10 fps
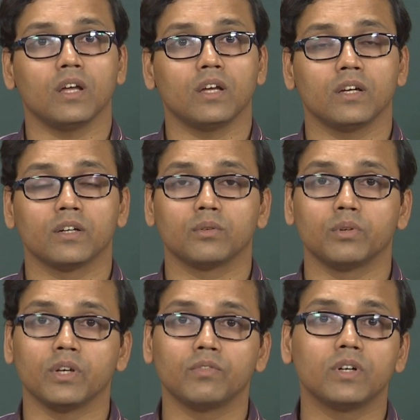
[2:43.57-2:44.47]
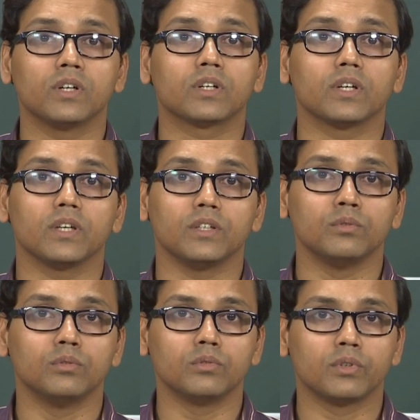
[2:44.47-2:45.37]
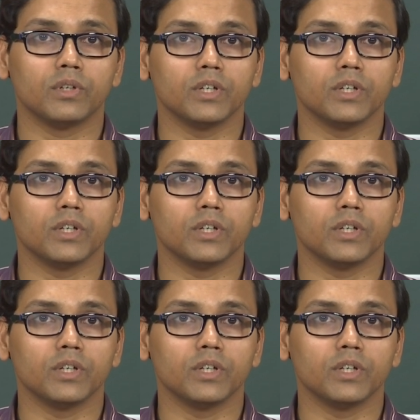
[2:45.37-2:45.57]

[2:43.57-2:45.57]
and whenever you,